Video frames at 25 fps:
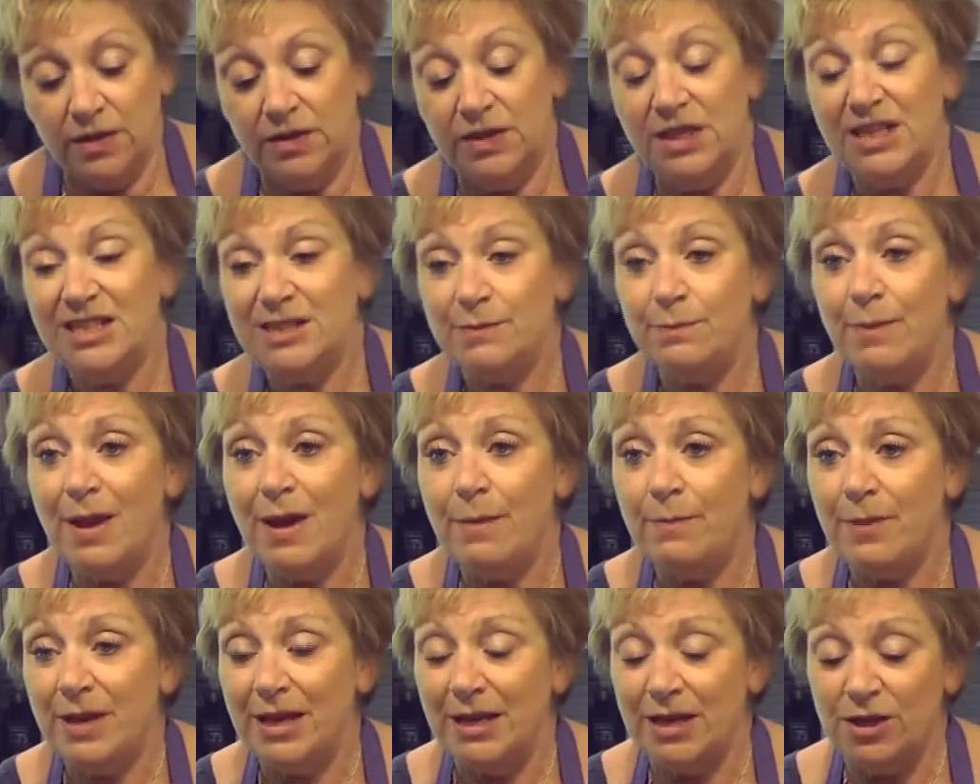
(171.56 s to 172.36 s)
This
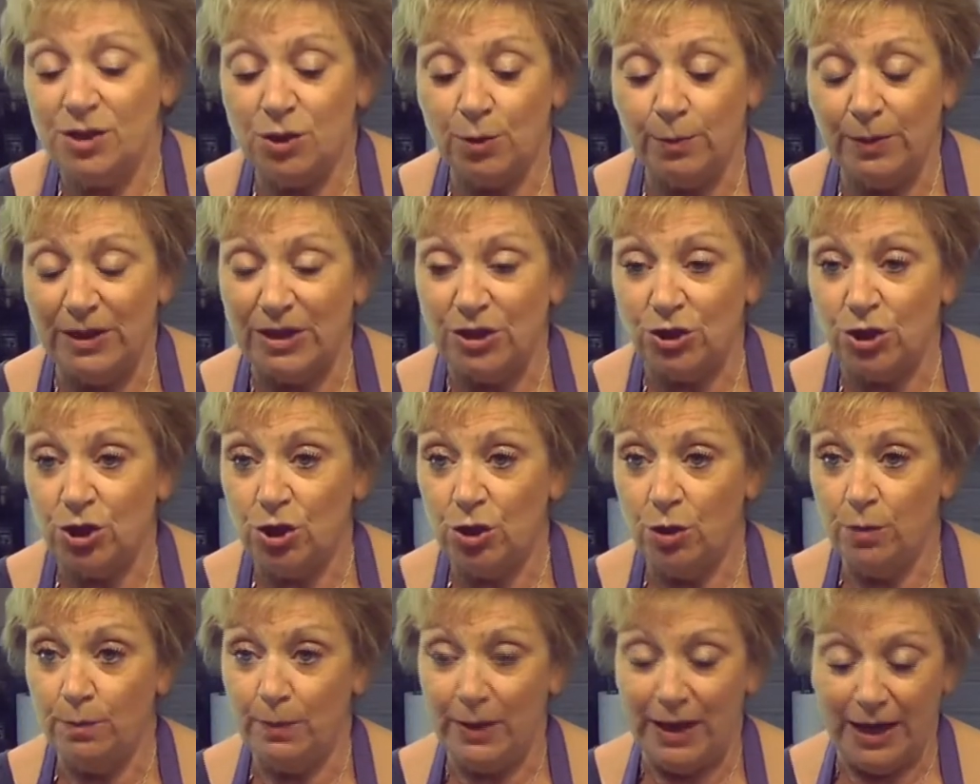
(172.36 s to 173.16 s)
may be a little bit
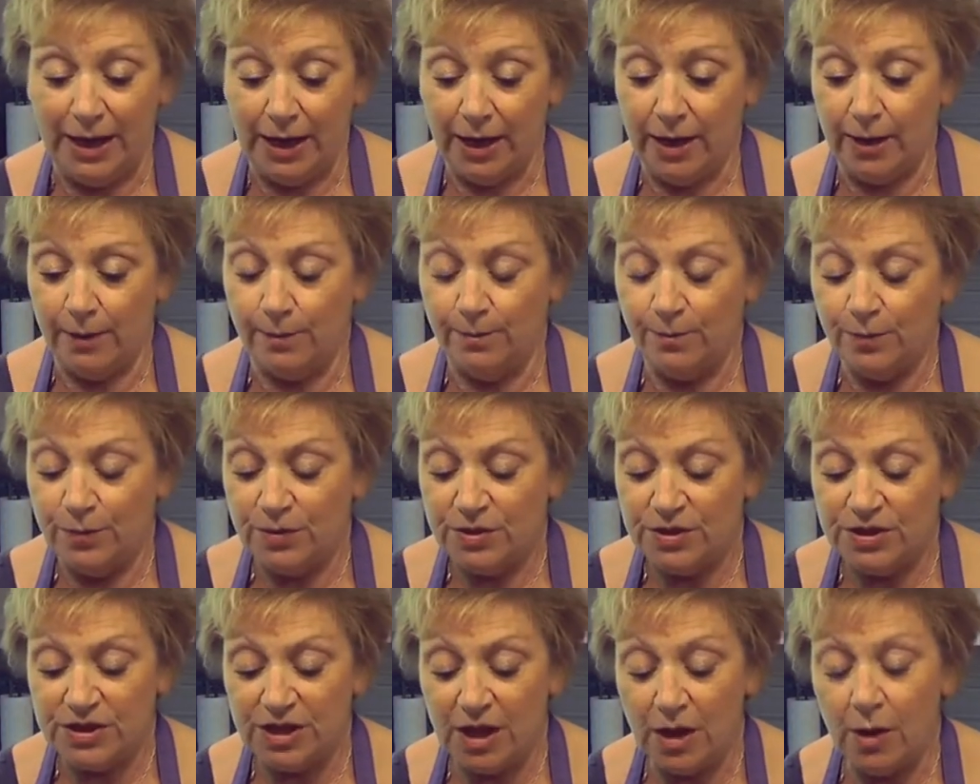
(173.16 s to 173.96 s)
too big,
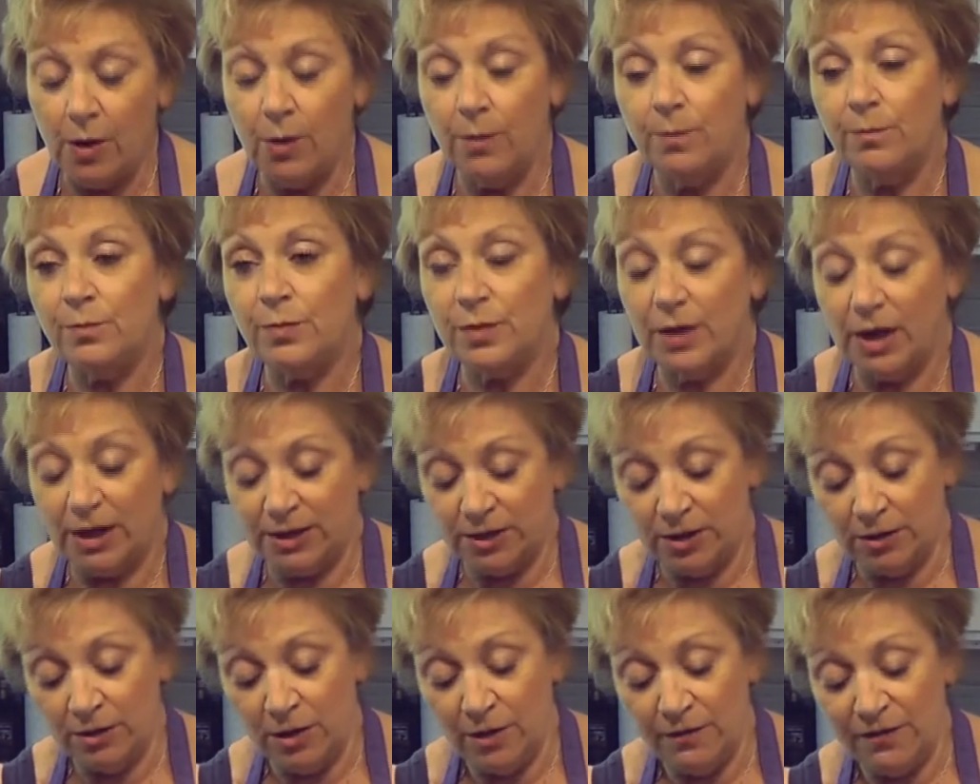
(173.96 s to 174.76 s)
so I
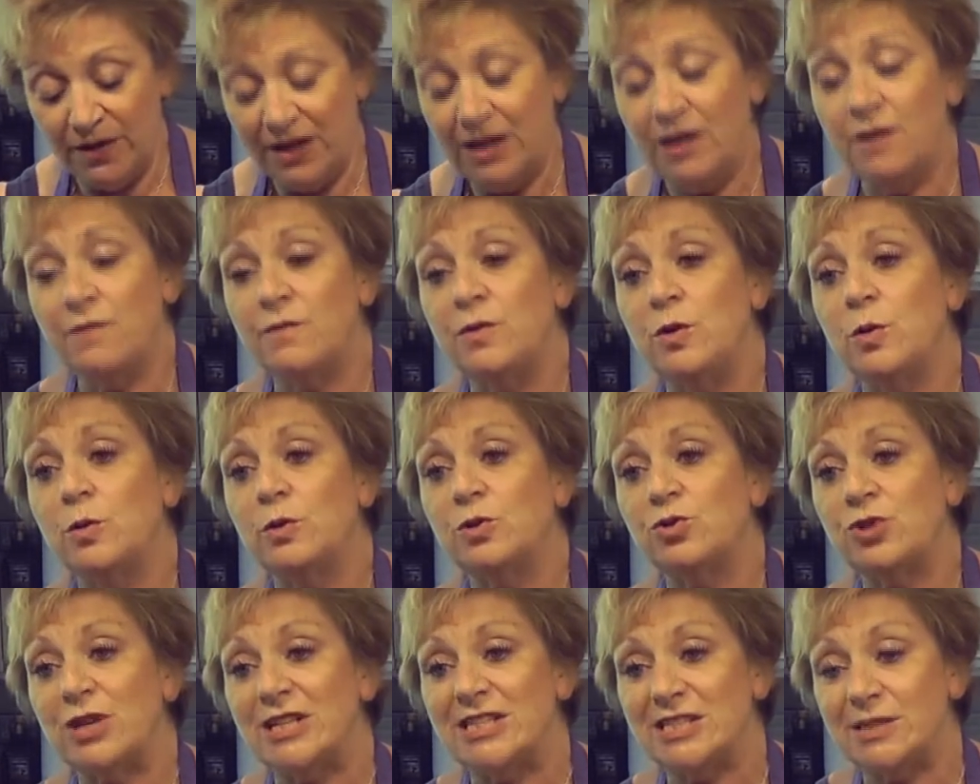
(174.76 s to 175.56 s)
don't know if any of you
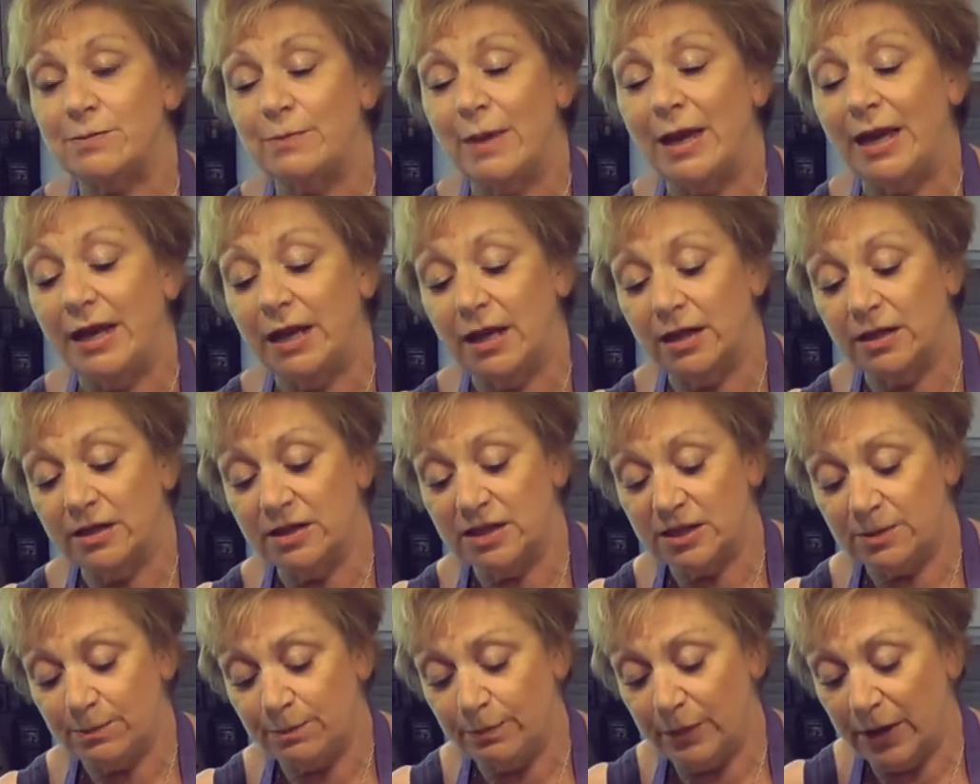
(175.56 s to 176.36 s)
are
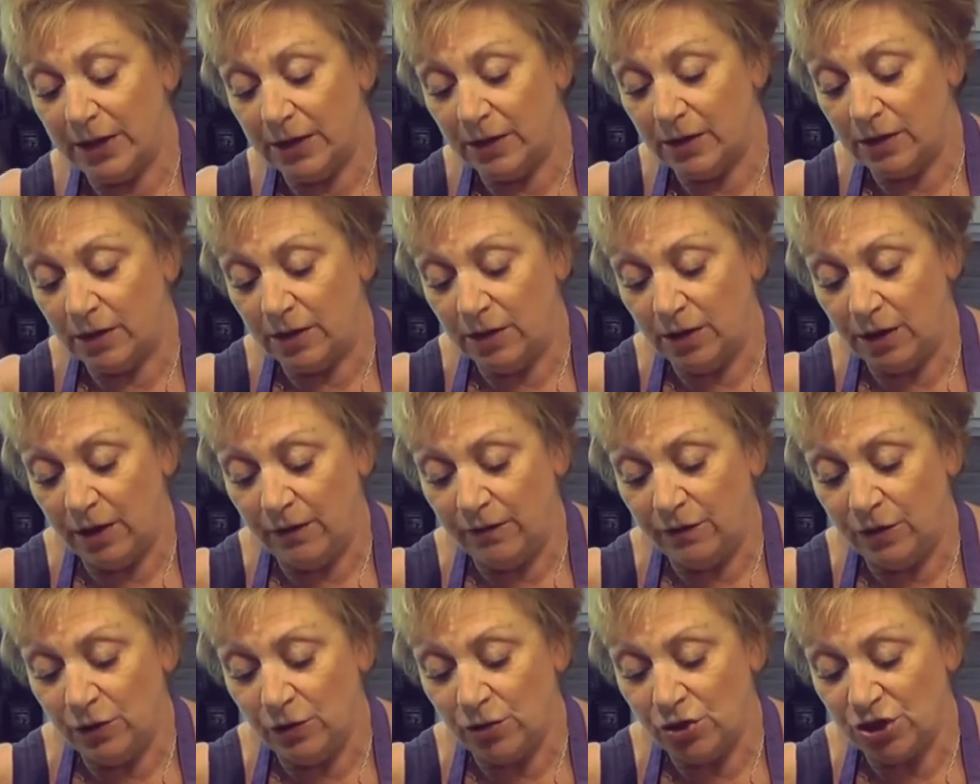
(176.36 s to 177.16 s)
dressmakers, but
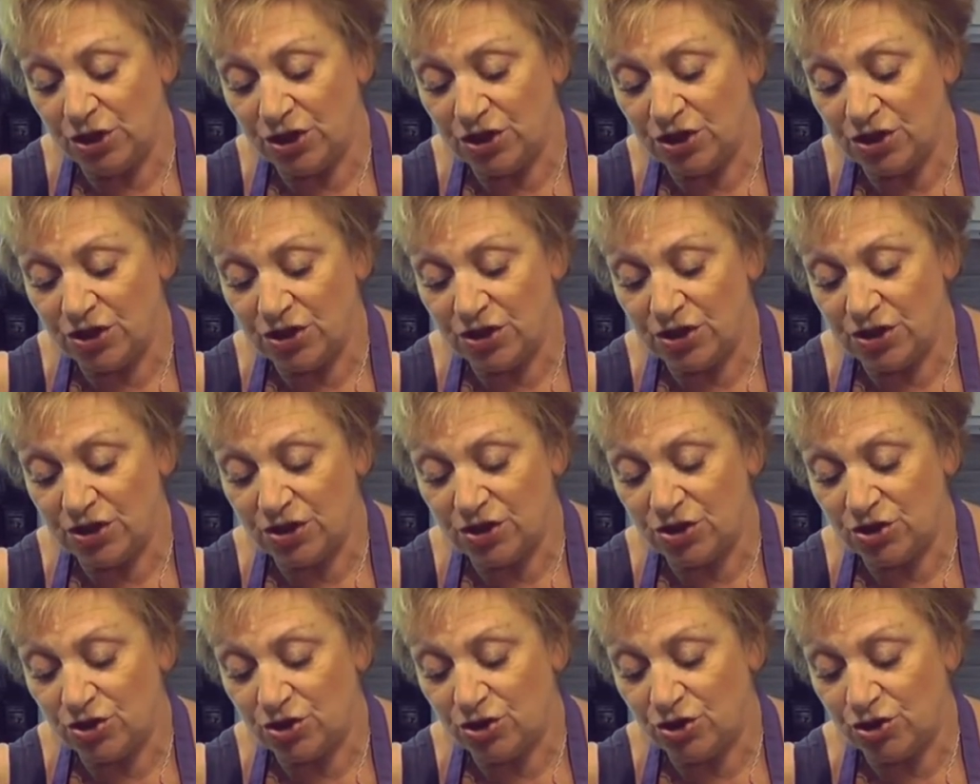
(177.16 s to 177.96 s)
if you just
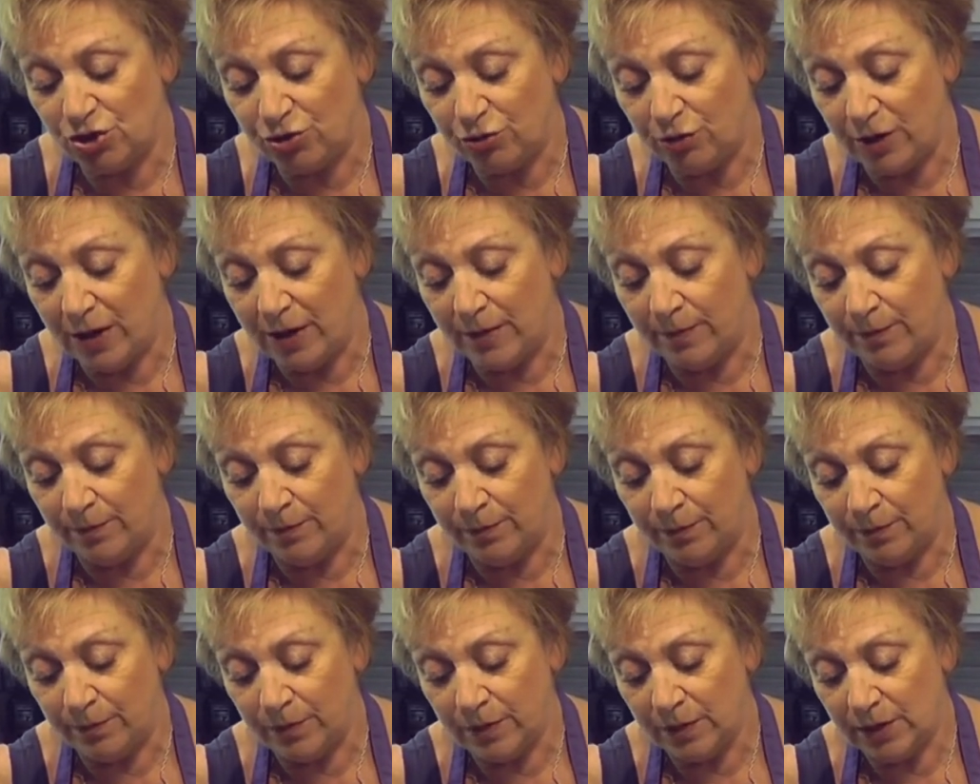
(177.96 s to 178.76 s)

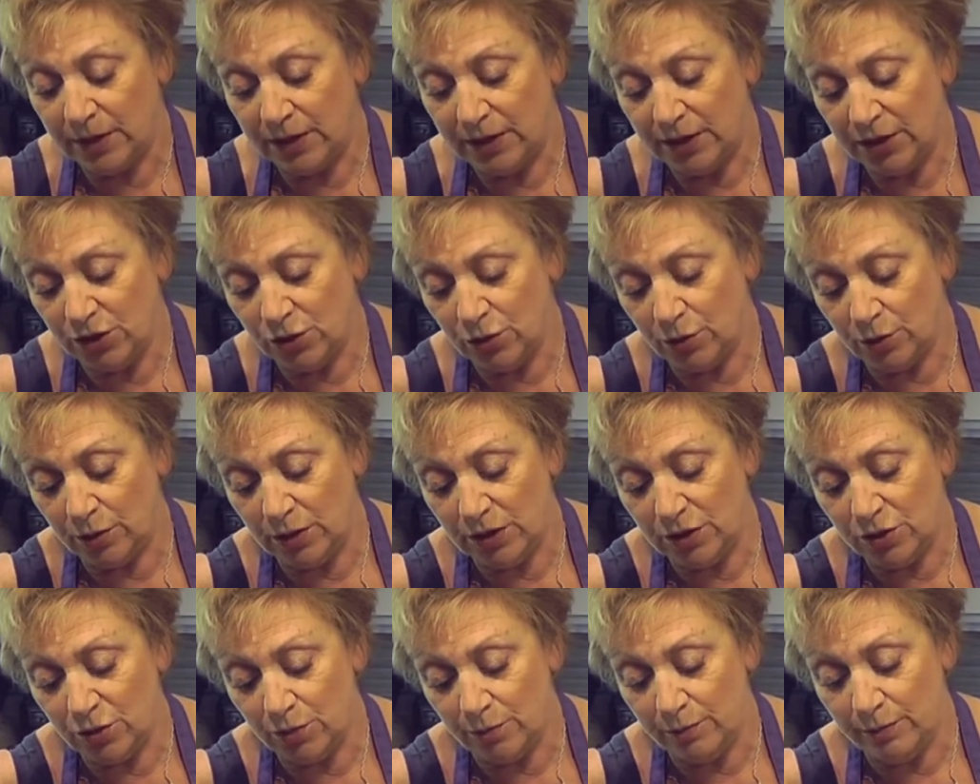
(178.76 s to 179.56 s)
trim little
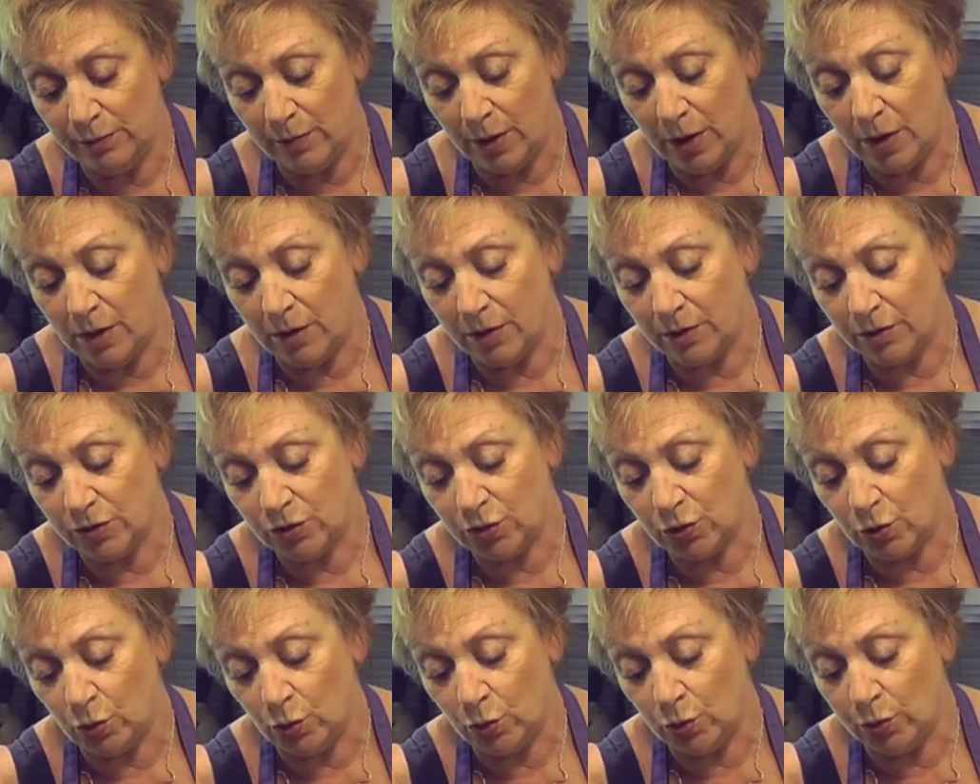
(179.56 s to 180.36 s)

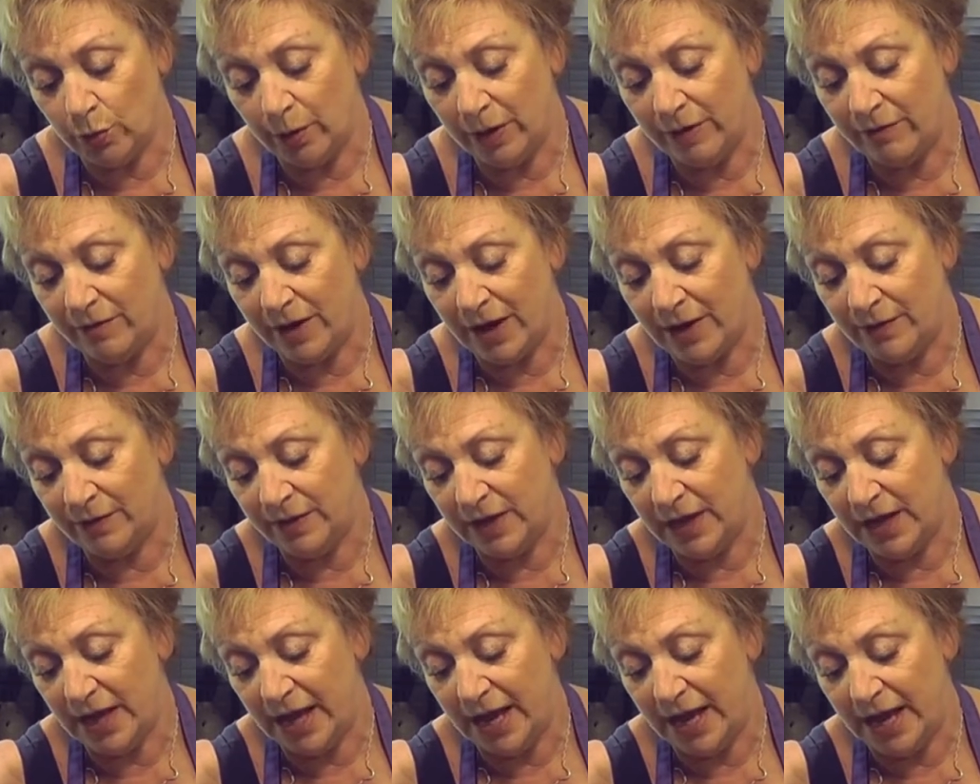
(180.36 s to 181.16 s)
marks all the way around
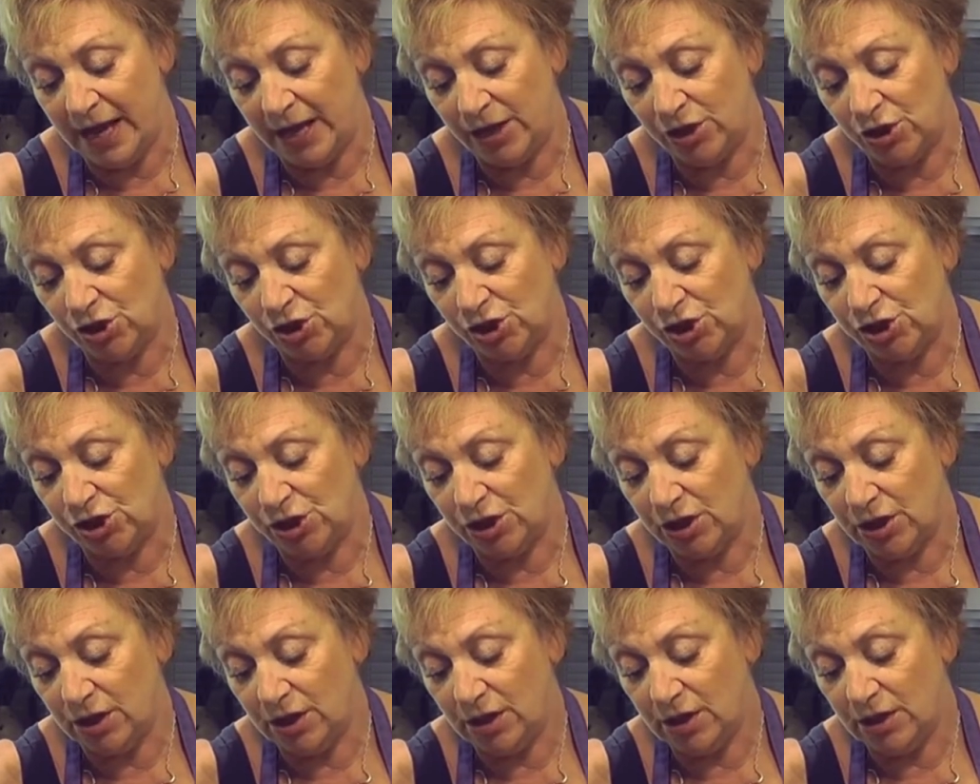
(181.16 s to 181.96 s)
the
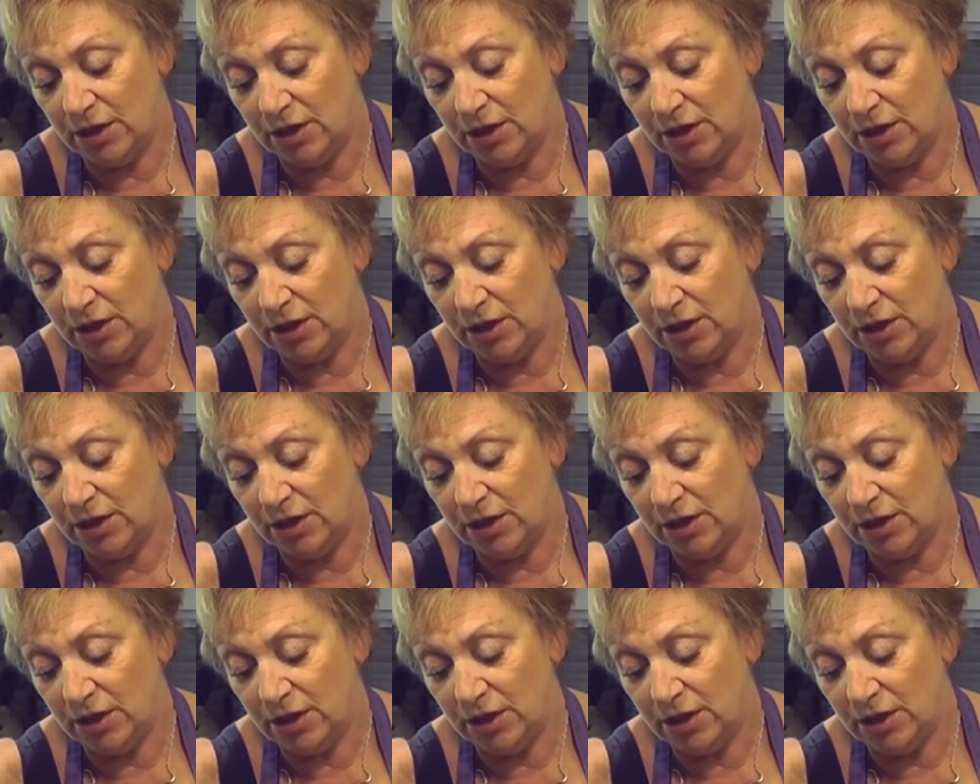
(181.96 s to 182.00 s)
edge,